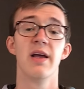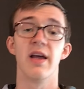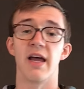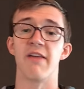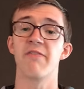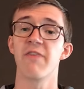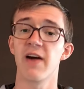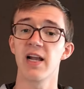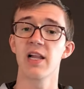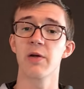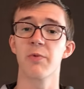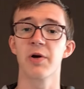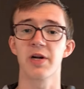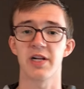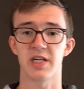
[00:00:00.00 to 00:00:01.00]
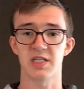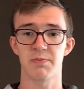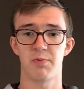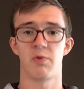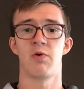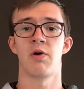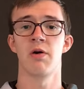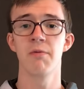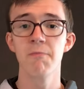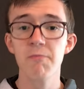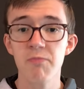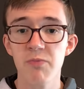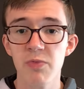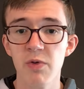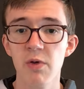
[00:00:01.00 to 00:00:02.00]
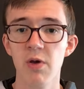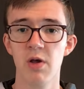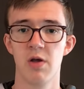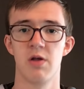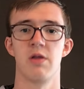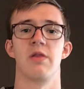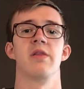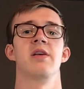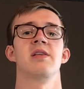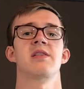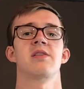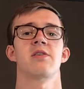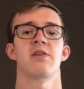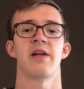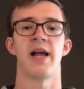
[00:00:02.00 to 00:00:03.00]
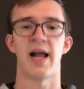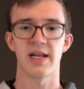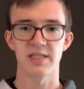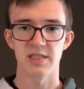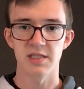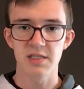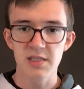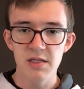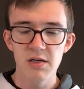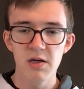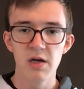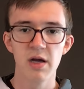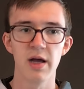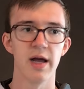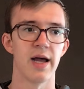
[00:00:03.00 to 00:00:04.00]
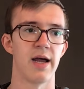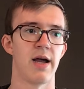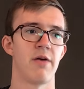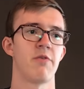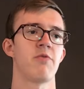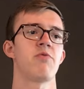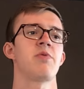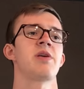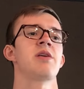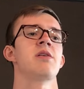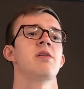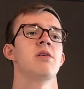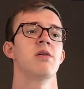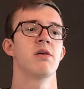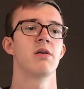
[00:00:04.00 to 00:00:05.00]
And finally, we're going to explore this third axis. How do we